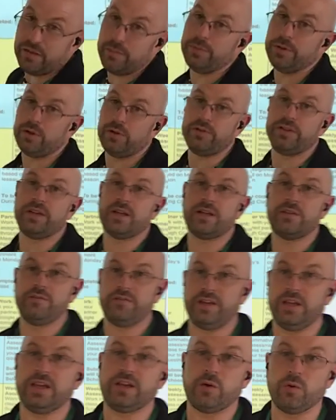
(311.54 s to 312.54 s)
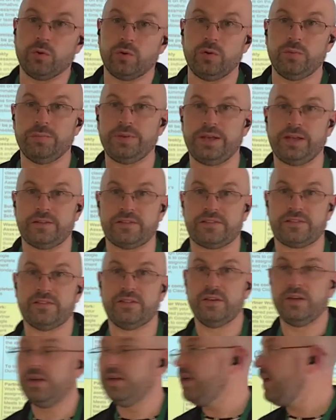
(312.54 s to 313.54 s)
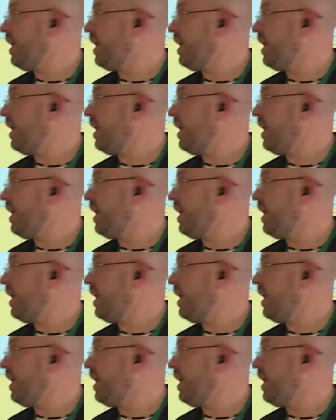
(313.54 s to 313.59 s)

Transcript: in the building via Google Meets.